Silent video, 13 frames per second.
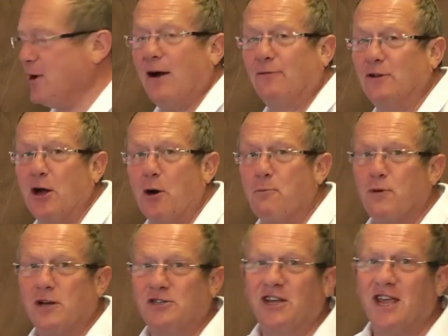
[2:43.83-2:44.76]
have to go and
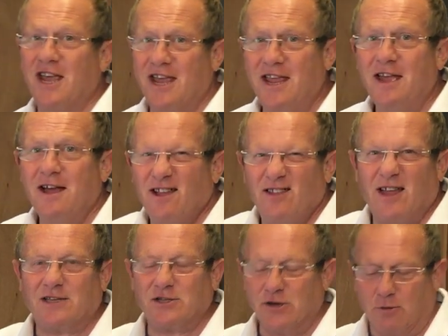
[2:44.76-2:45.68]
press a key,
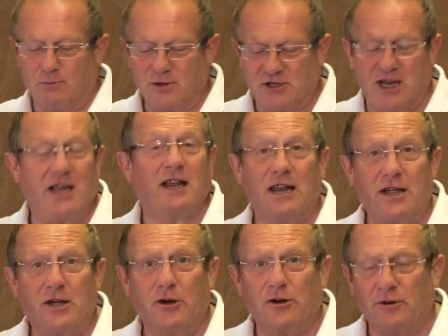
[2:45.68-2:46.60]
that's not
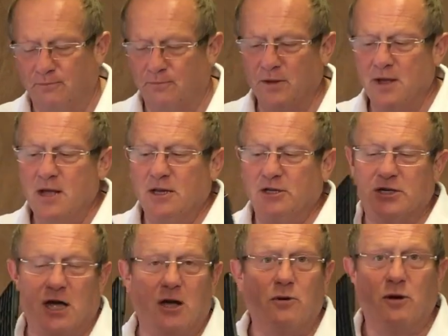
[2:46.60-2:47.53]
particularly good.
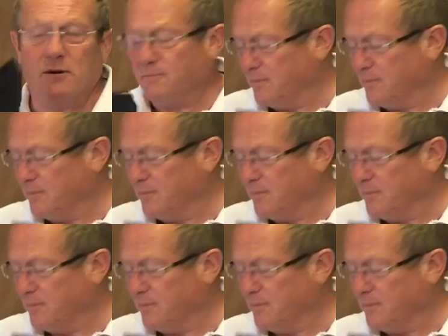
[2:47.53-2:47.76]
So